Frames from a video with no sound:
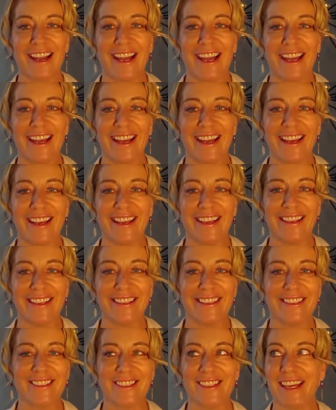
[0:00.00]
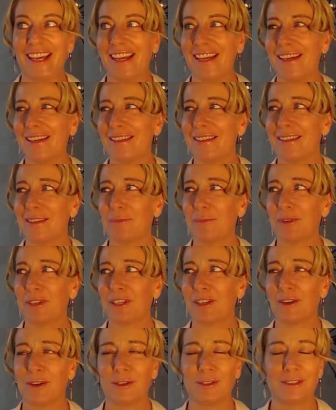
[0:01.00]
And today is a
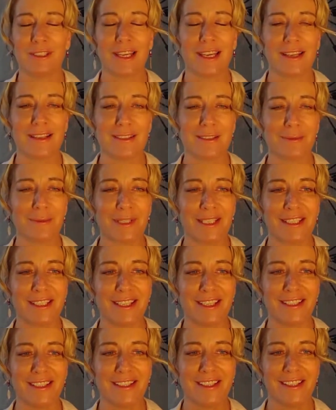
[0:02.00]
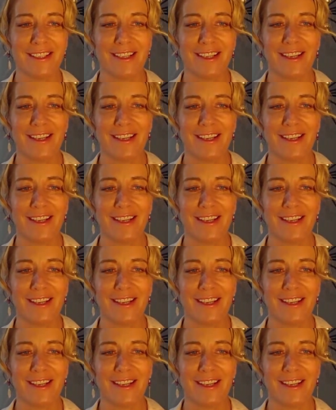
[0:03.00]
pretty cold day in Sweden,